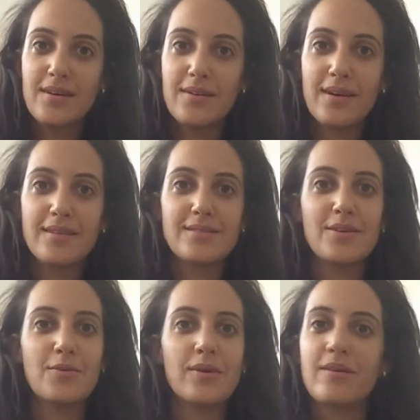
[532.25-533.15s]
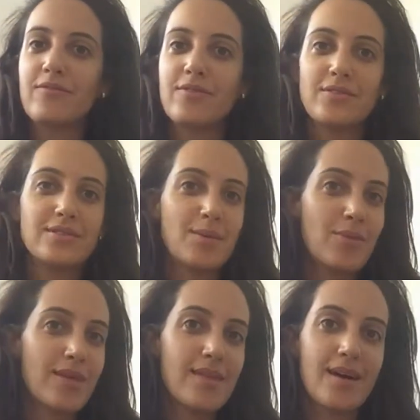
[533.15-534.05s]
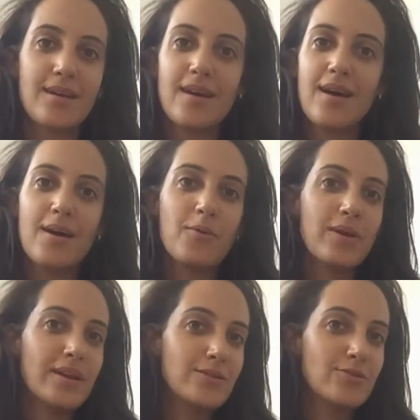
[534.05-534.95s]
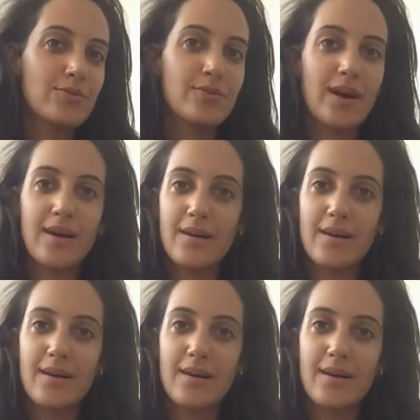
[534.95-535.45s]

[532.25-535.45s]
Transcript: Okay, so if there's something that we need to,